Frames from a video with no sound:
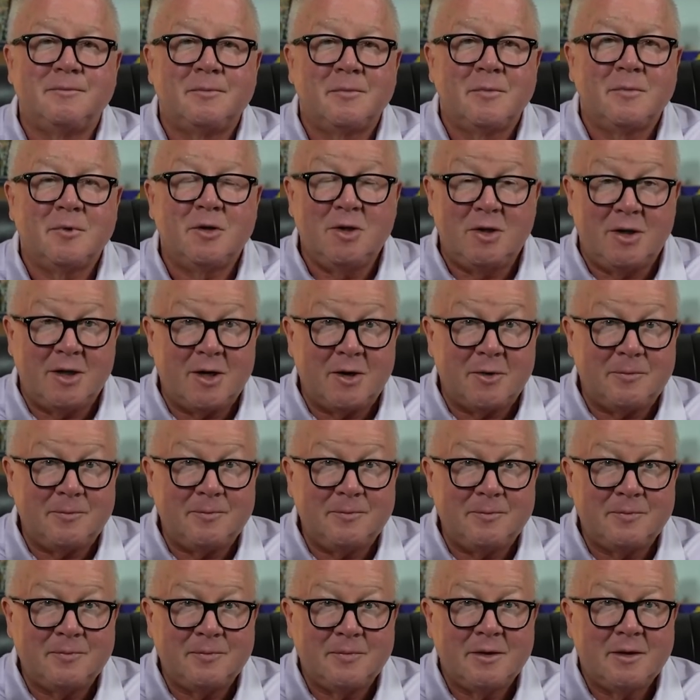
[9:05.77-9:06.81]
You know?
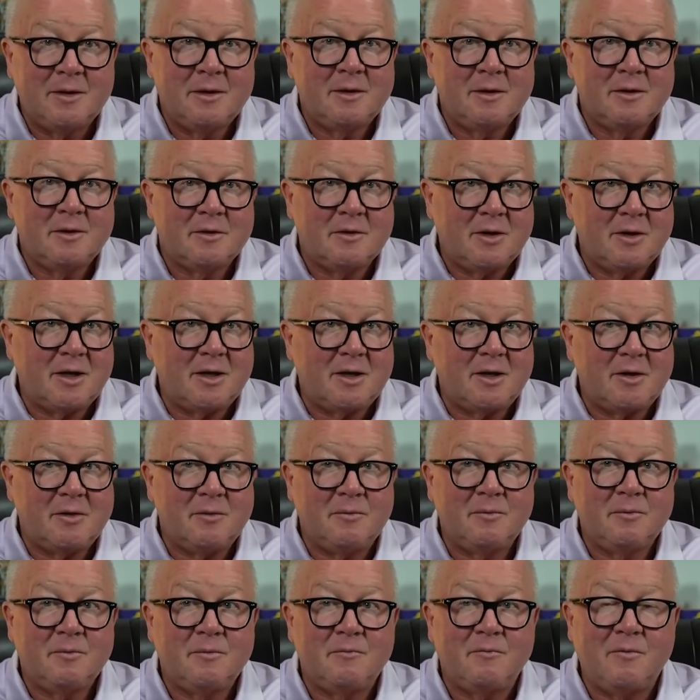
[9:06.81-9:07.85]
Do they know?
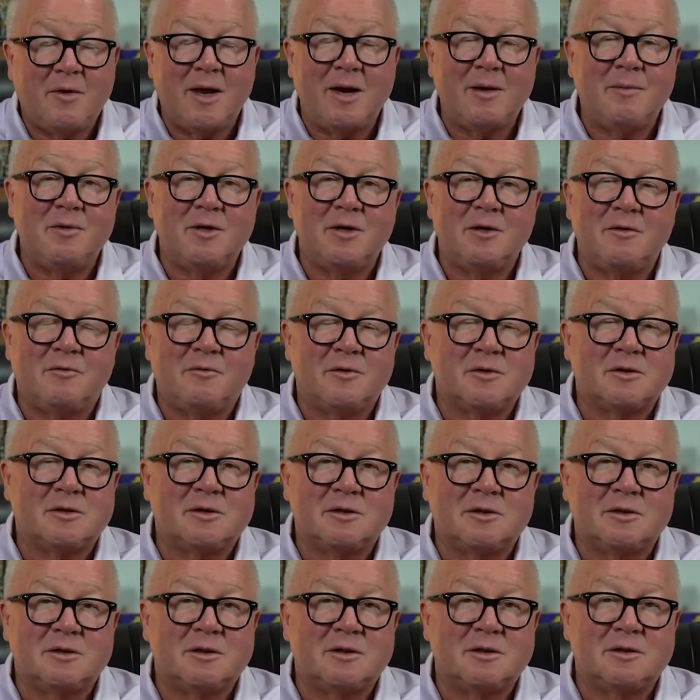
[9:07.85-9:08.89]
Vitamin
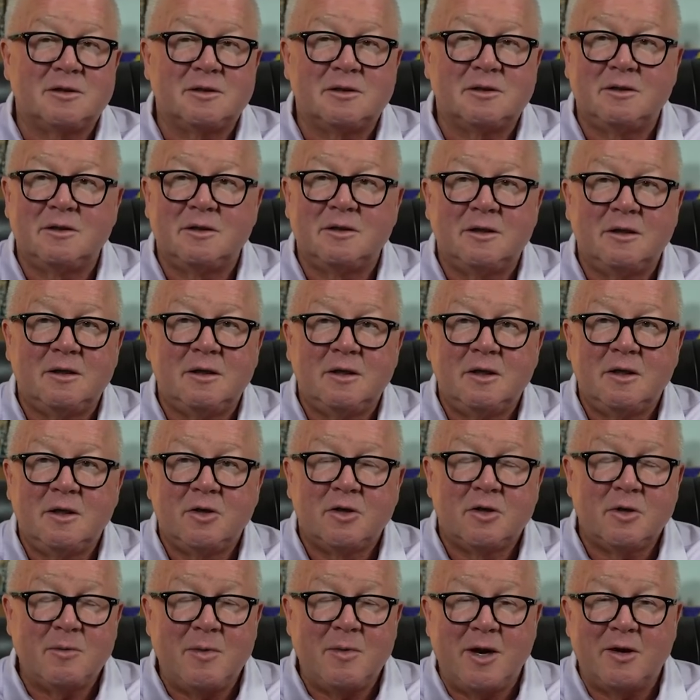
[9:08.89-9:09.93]
deficiencies. They're
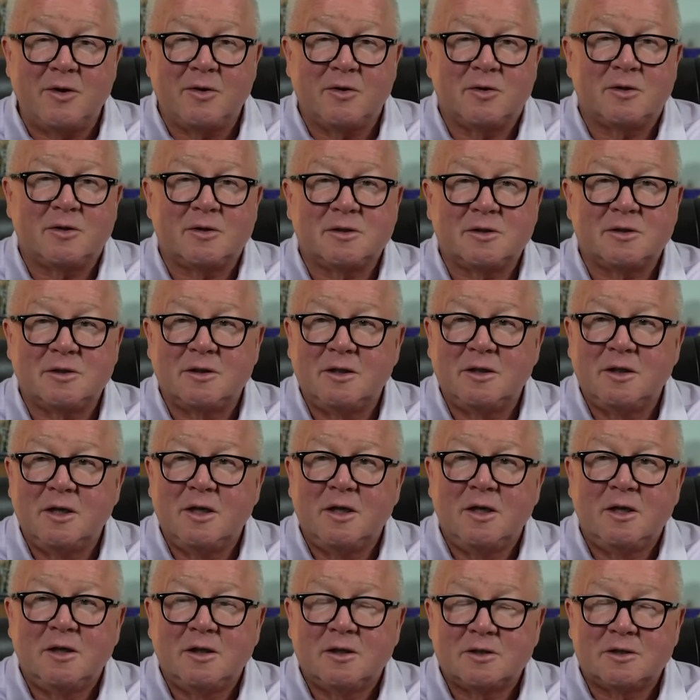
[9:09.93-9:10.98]
malnourished.
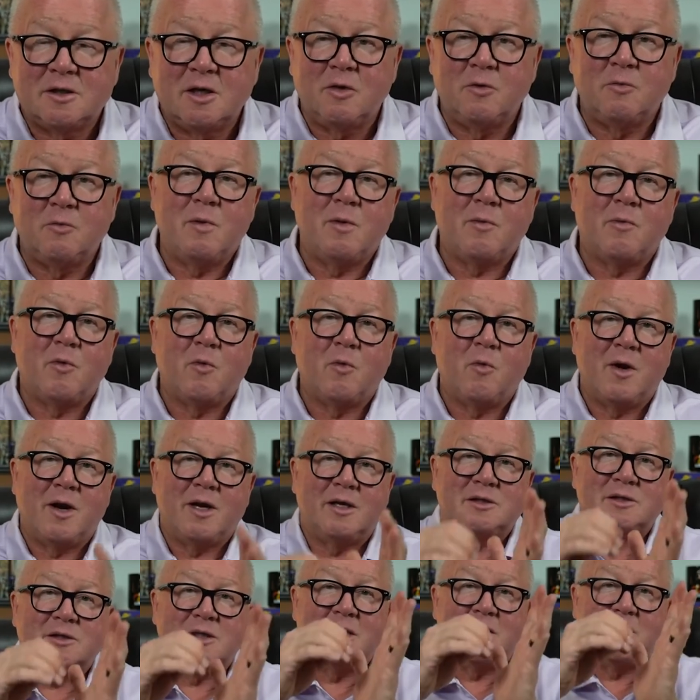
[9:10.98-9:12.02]
So remember when I
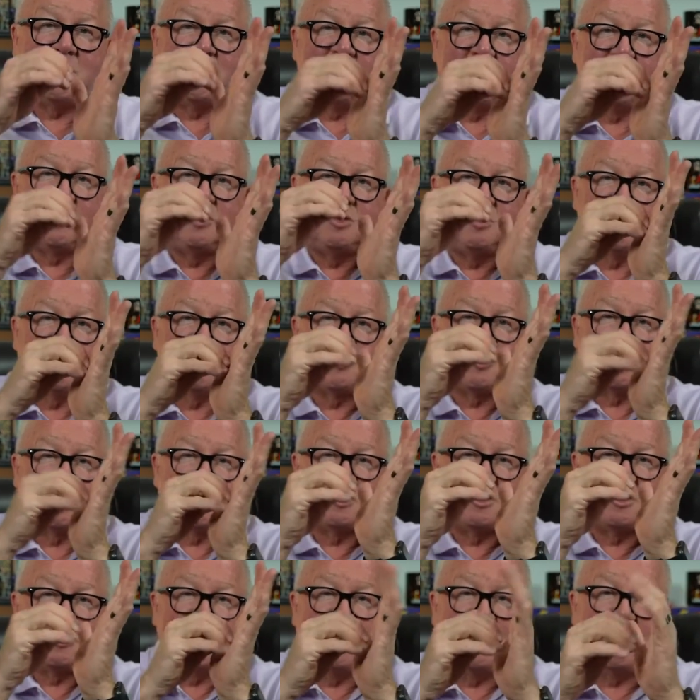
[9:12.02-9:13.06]
say good
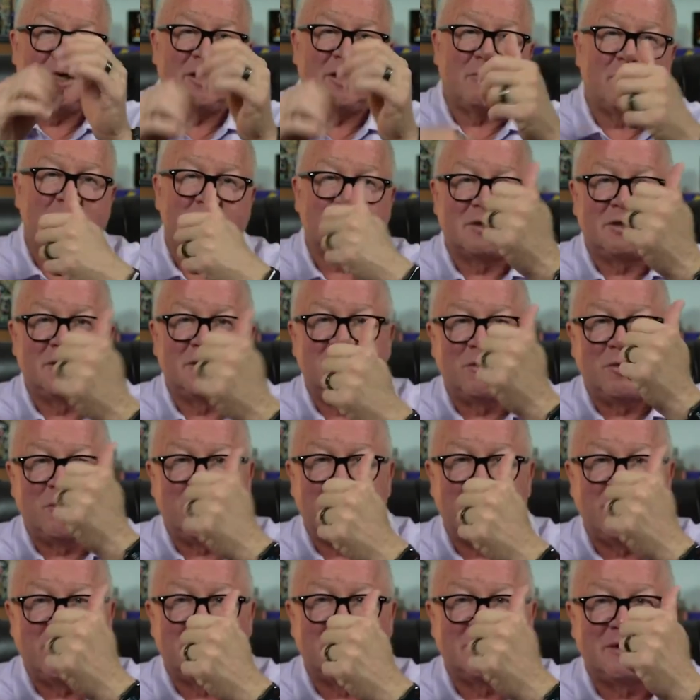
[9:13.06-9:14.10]
nutrition in equals good
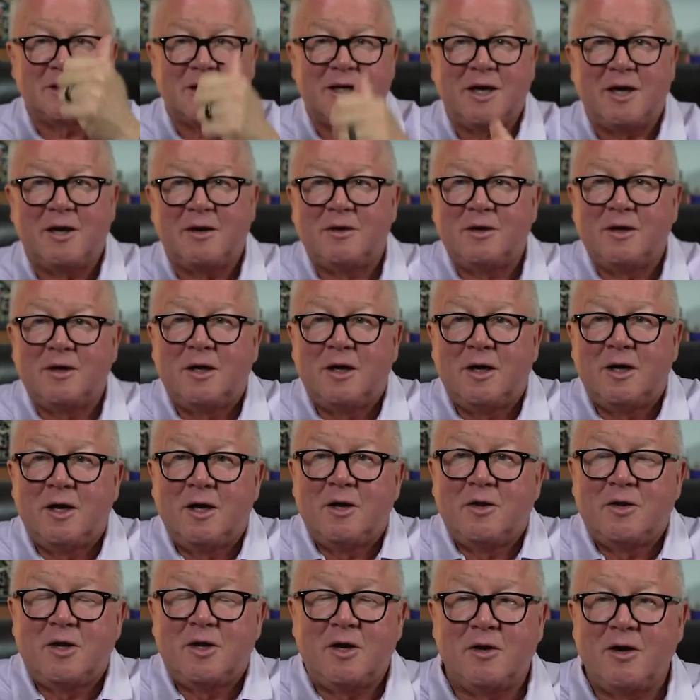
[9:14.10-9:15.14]
hormones out?
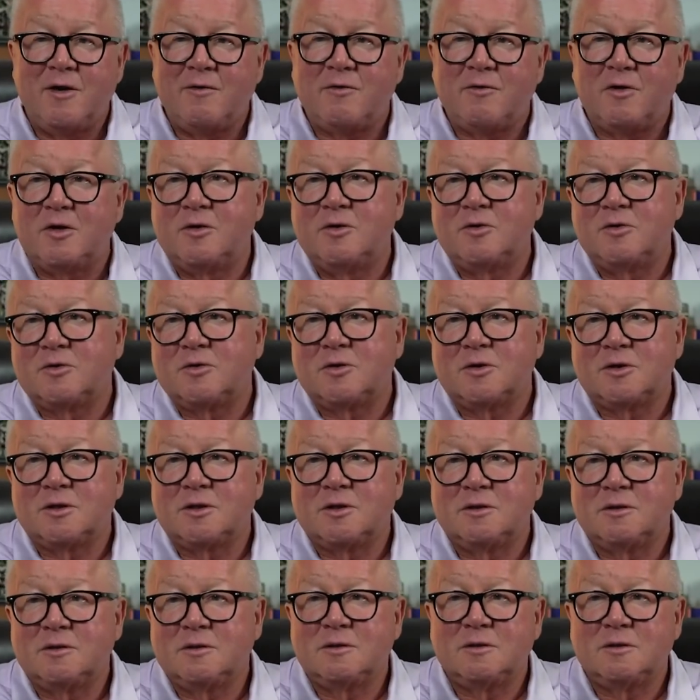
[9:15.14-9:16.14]
They don't have good nutrition.